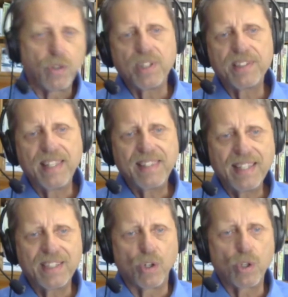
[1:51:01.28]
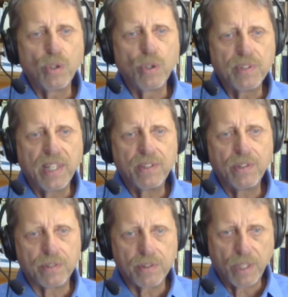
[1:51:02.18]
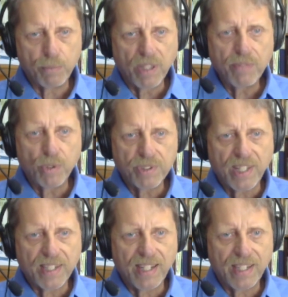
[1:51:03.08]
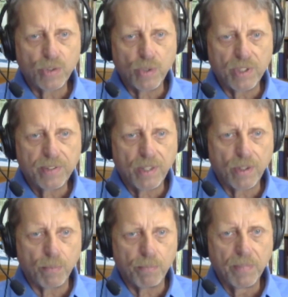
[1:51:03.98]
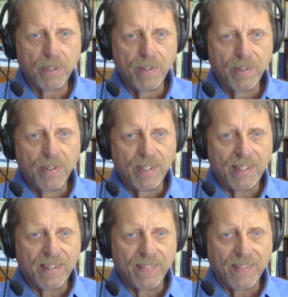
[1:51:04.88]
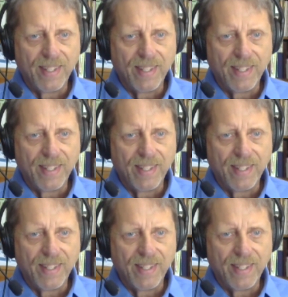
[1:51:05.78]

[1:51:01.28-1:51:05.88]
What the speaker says: as they think they're hallucinations and they believe what psychiatry is telling them,